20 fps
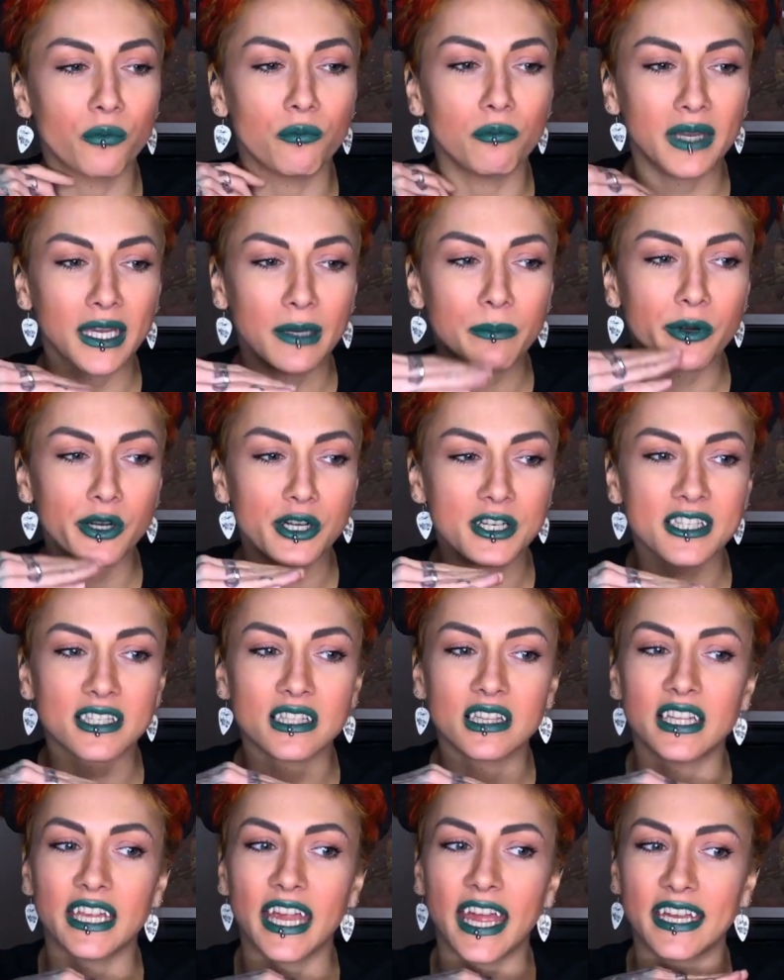Me
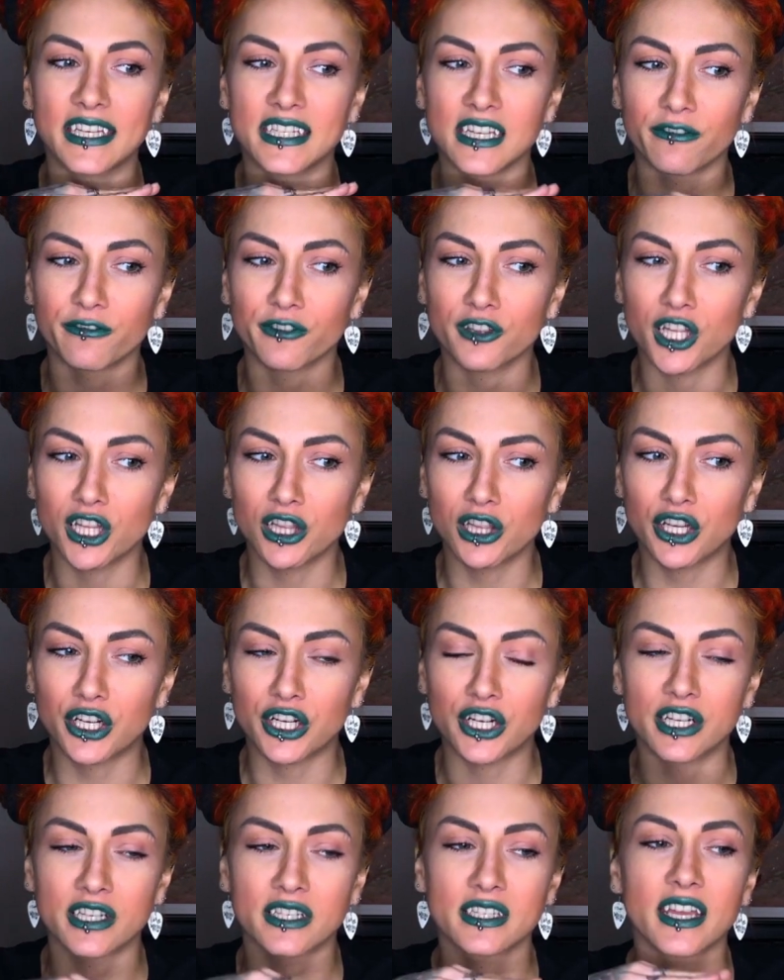personally, I definitely
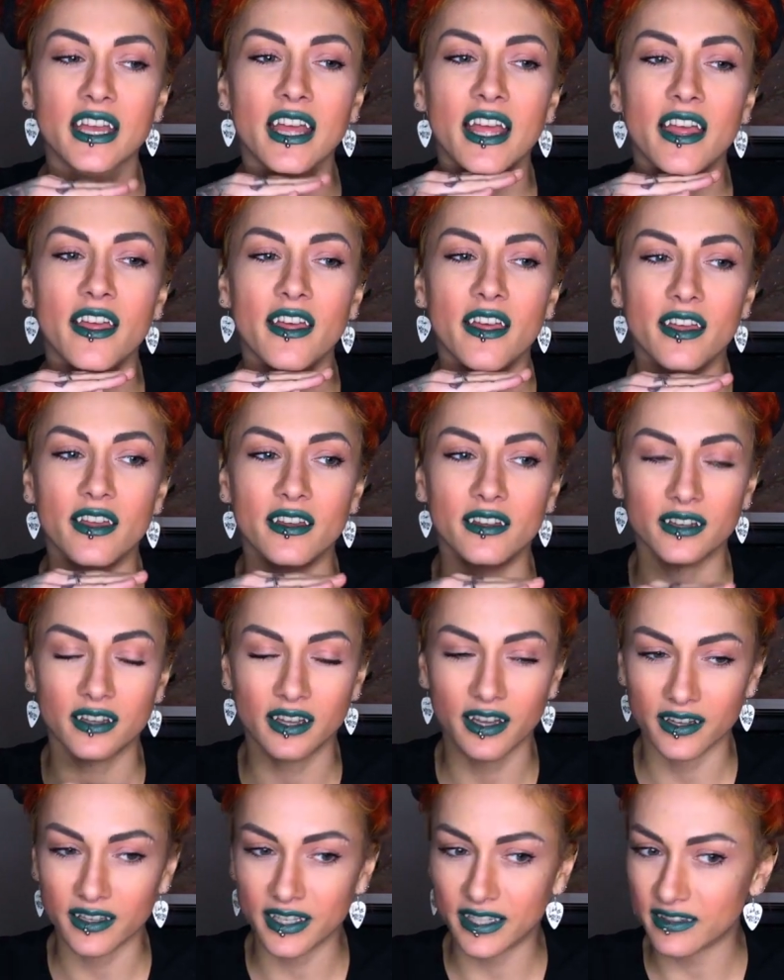learned
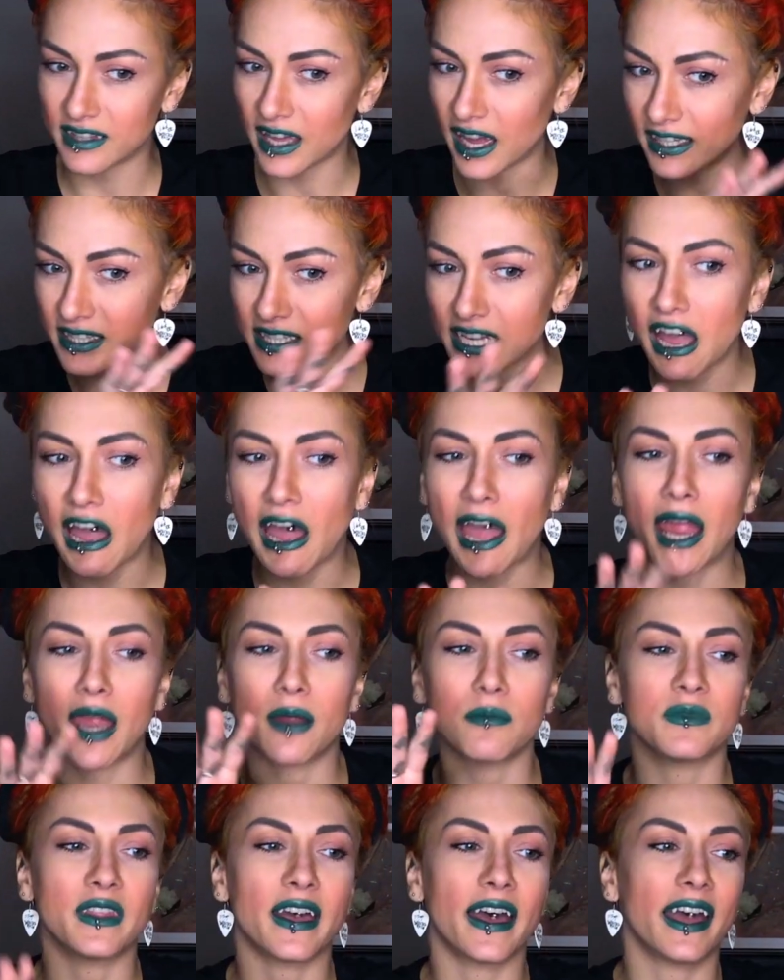in that
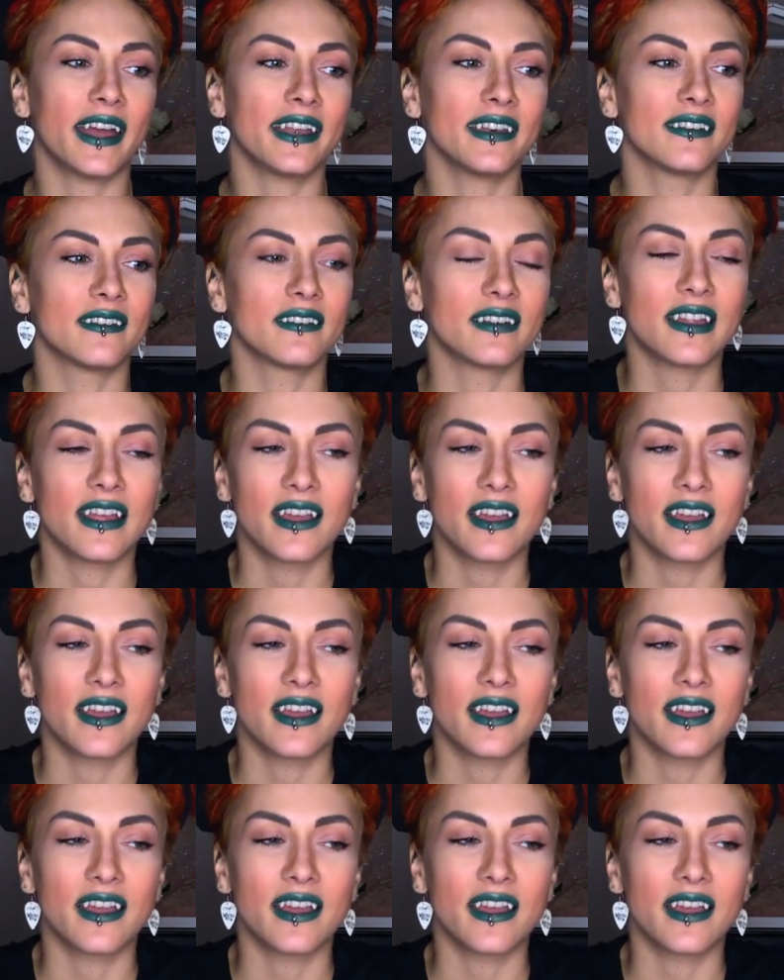time that